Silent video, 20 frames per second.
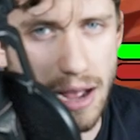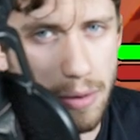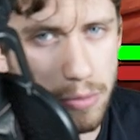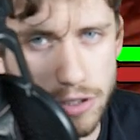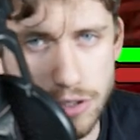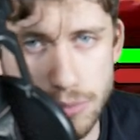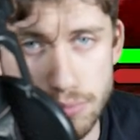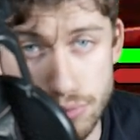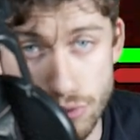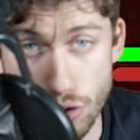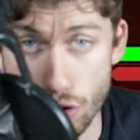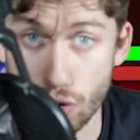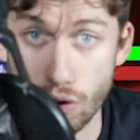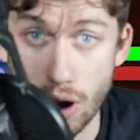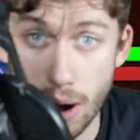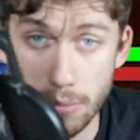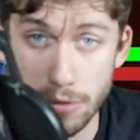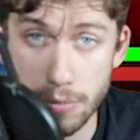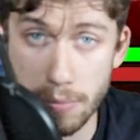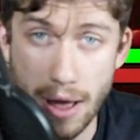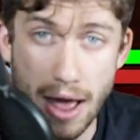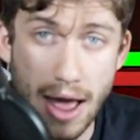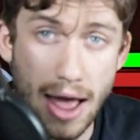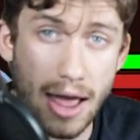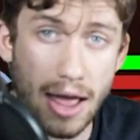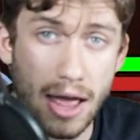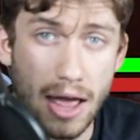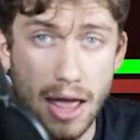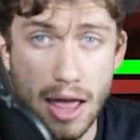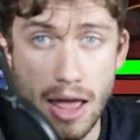that was programmed
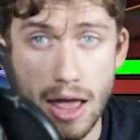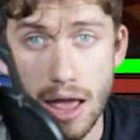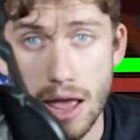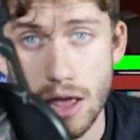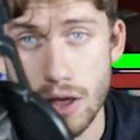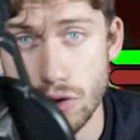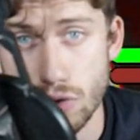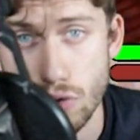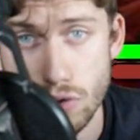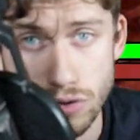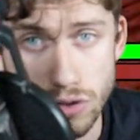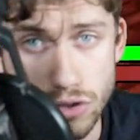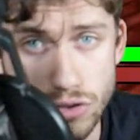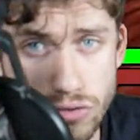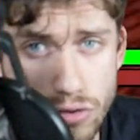by yours